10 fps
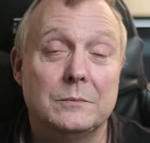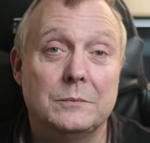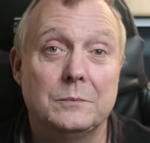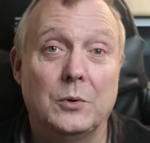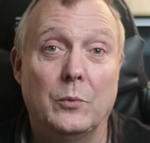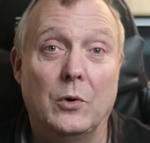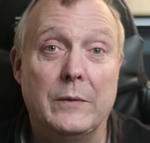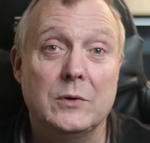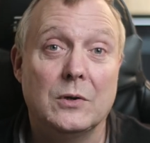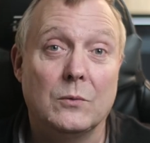put more
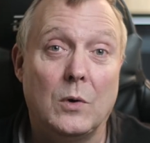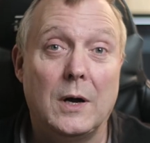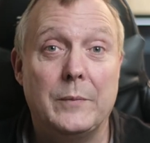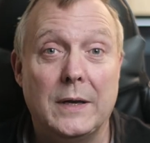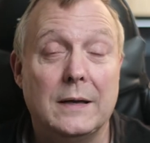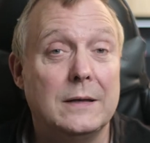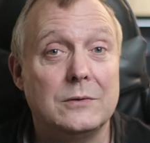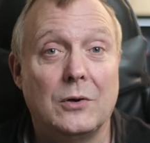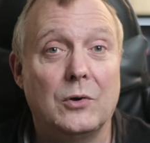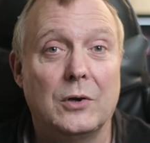images on, wipe it, and it's
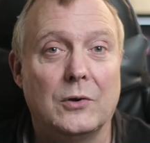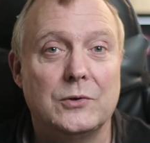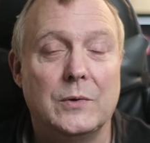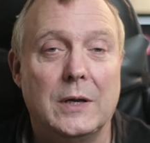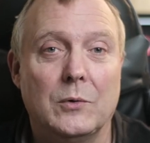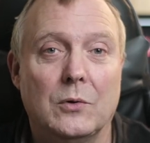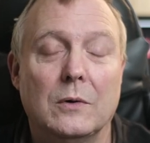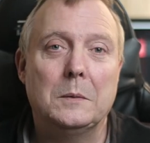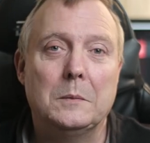not going to cost you any more.